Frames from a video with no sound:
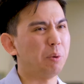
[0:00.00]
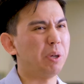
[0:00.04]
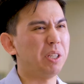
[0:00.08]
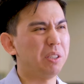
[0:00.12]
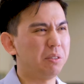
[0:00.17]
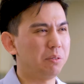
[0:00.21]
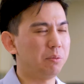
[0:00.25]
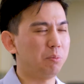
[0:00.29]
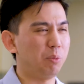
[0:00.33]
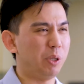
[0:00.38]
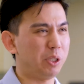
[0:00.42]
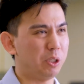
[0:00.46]

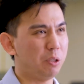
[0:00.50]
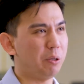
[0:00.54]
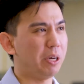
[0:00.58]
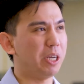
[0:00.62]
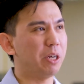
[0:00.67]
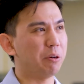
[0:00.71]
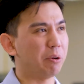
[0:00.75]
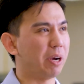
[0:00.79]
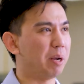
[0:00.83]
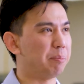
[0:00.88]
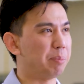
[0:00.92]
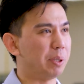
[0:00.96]
we do
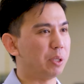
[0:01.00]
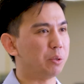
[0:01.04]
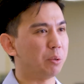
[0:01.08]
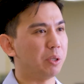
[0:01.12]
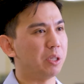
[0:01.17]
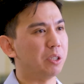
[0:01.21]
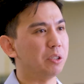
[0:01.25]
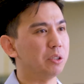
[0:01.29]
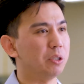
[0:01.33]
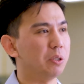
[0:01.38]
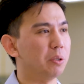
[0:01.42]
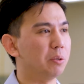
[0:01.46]
iterate
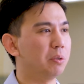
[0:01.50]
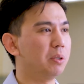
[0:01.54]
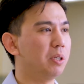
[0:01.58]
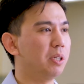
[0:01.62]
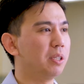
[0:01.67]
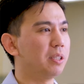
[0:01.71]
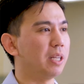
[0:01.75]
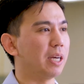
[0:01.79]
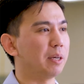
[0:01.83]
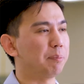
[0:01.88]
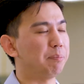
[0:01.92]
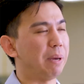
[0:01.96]
between the two.
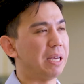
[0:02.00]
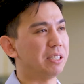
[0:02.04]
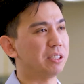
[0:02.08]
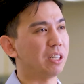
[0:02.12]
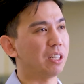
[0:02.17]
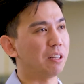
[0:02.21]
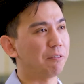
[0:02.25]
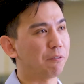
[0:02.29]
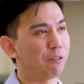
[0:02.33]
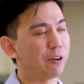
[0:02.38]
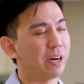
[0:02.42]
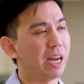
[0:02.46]
Like based
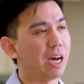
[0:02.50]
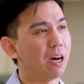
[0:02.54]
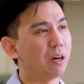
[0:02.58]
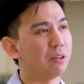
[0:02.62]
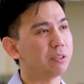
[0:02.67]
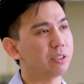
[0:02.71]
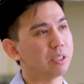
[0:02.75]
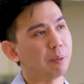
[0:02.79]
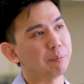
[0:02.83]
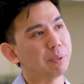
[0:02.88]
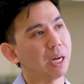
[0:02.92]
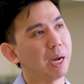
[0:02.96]
on the Fresnel,
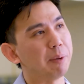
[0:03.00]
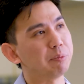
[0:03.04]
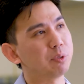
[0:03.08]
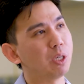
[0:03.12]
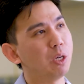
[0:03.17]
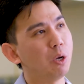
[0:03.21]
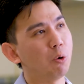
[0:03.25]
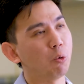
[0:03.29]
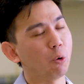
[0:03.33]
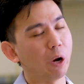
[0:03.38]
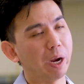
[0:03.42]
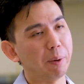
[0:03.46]
sometimes
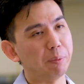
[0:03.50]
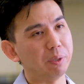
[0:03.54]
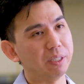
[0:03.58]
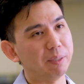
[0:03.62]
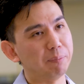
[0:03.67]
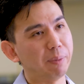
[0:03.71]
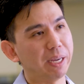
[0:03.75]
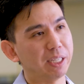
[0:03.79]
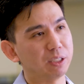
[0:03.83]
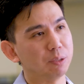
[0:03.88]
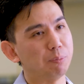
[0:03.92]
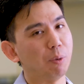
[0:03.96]
we're able to
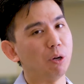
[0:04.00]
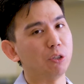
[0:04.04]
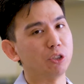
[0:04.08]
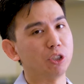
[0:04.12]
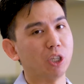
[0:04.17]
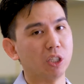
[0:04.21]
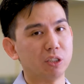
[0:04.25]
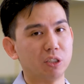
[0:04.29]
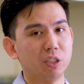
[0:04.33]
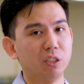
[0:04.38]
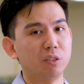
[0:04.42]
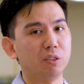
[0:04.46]
make small
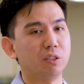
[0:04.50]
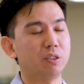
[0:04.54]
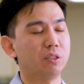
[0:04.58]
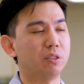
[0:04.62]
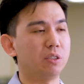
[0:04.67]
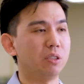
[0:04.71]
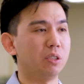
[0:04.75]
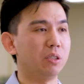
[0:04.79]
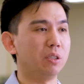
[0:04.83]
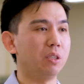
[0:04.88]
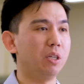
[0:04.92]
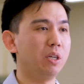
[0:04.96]
adjustments
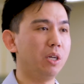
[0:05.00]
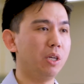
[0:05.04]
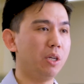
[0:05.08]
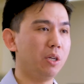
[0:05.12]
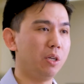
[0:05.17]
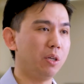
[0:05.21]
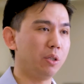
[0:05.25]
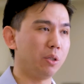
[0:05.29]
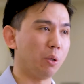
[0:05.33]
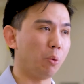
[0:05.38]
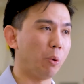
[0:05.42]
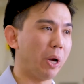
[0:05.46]
to
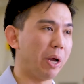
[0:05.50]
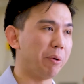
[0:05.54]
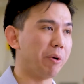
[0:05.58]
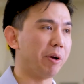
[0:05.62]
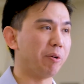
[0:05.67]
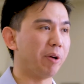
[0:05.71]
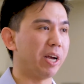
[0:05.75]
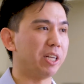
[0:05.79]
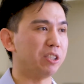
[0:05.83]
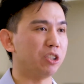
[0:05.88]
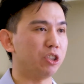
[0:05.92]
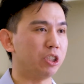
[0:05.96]
the way we
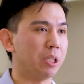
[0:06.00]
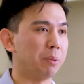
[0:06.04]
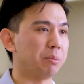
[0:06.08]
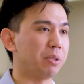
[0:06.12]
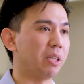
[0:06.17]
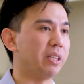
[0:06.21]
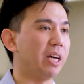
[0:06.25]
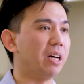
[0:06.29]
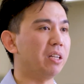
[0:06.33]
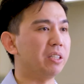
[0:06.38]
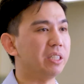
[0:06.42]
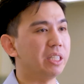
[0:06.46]
arrange the chips
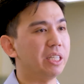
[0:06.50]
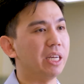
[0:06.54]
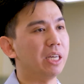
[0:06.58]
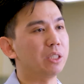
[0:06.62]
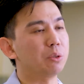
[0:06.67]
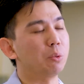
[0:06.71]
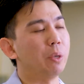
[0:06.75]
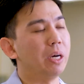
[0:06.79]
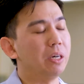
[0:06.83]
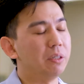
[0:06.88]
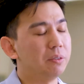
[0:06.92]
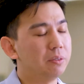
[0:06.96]
on the LED
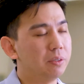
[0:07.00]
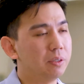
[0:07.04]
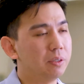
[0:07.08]
as well.